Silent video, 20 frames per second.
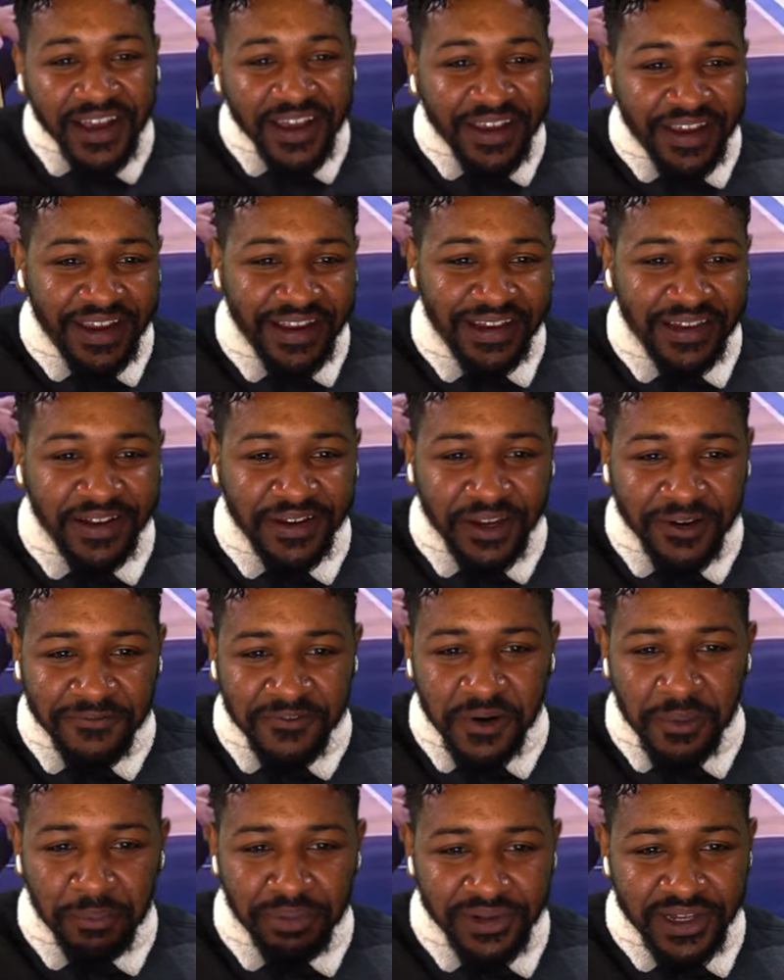He looking
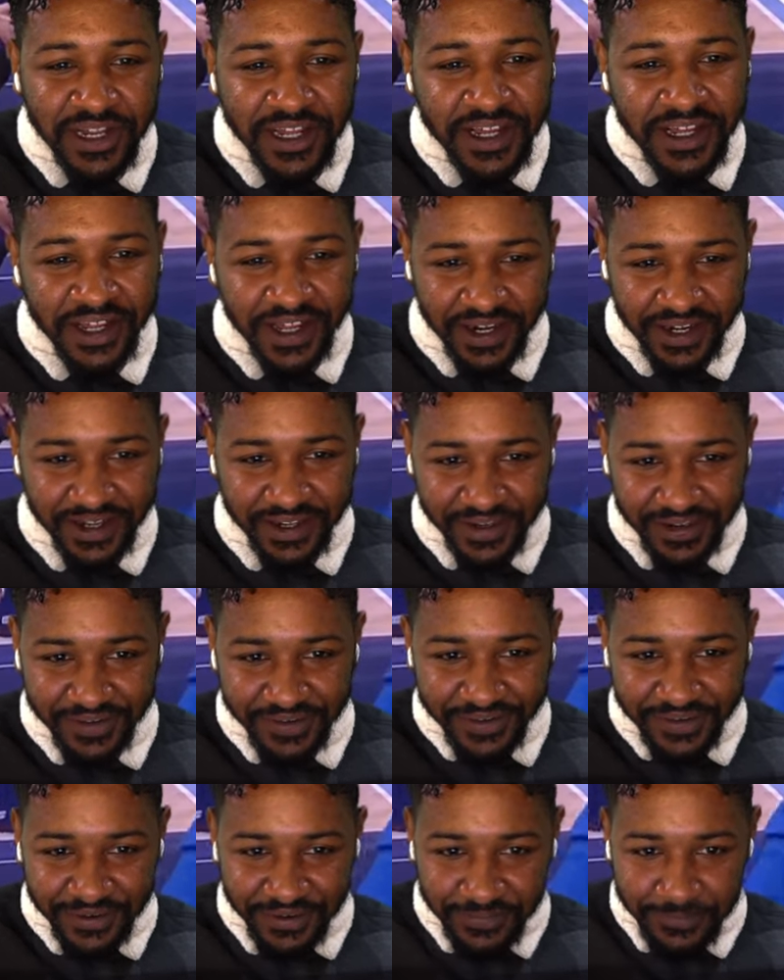for blood. And
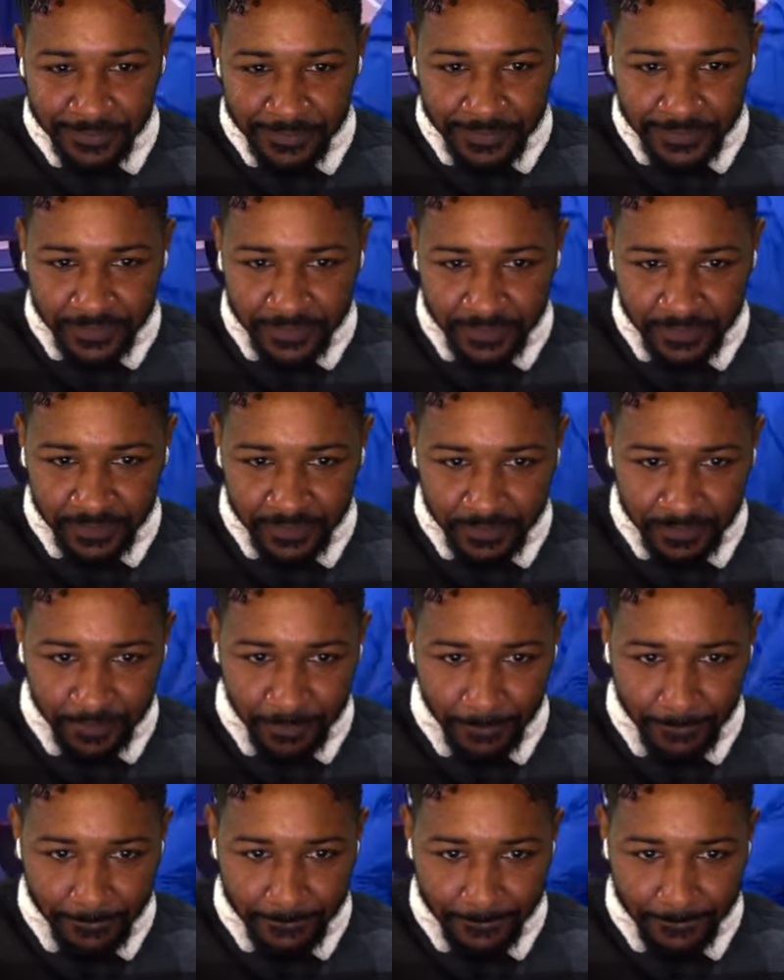here's Thon Maker. He's going
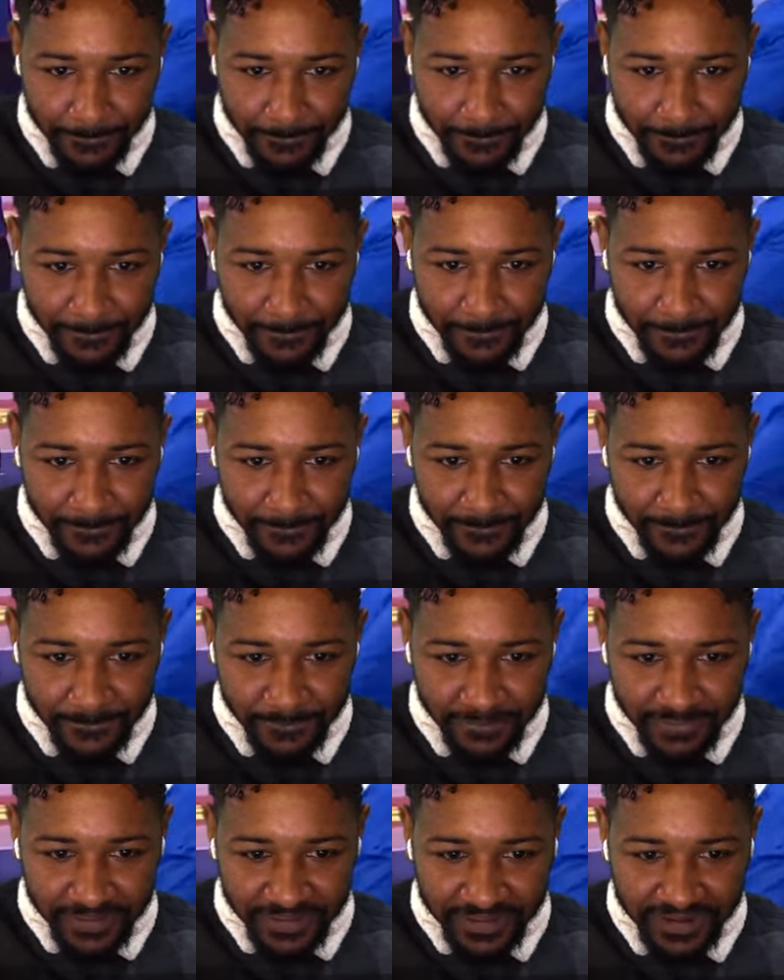to throw that flying
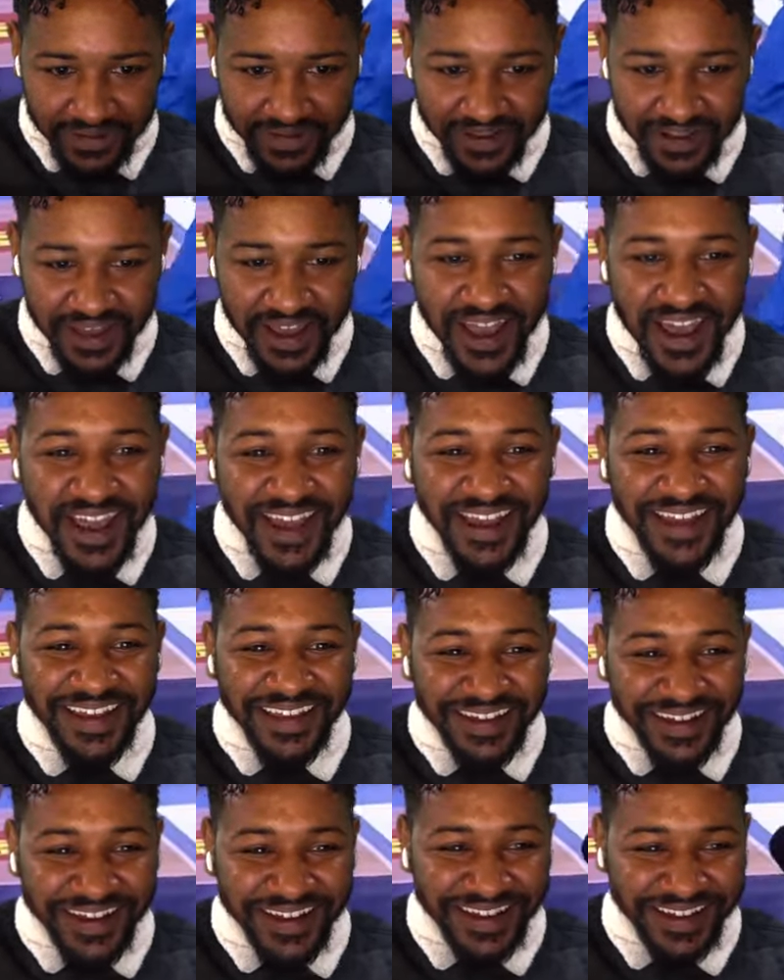kick.
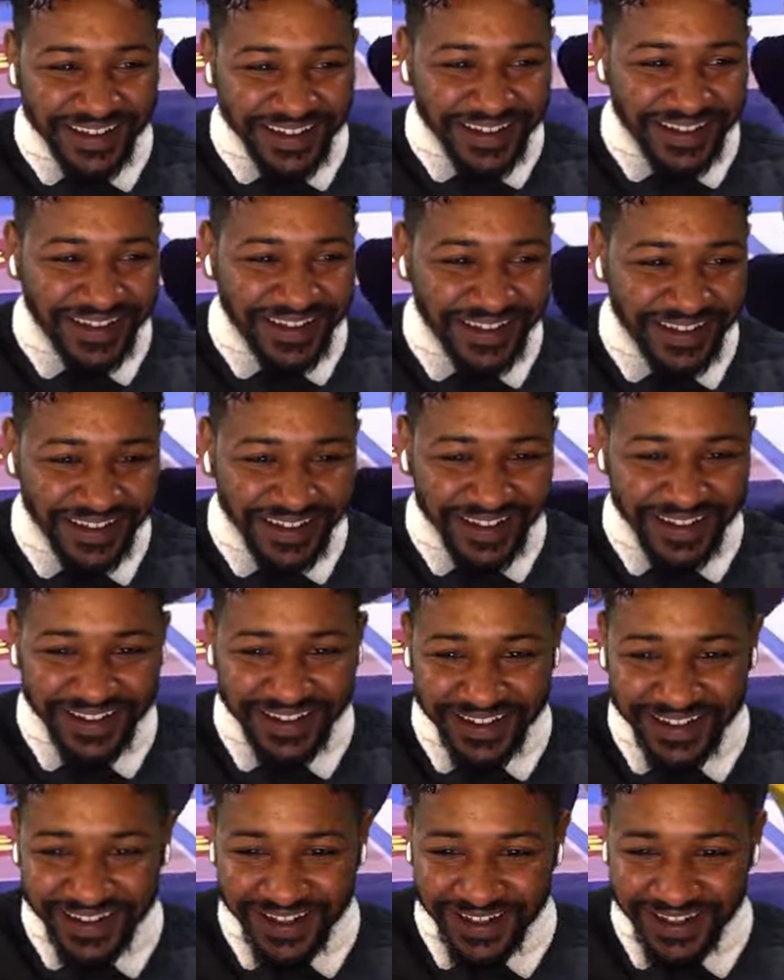Terrence
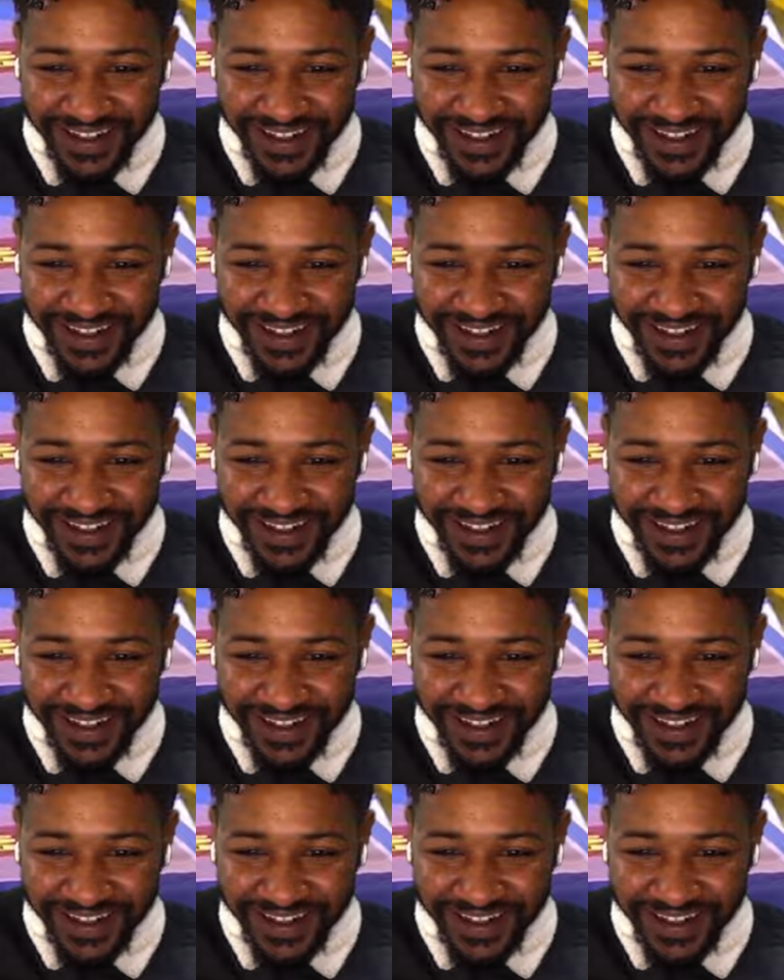Romeo.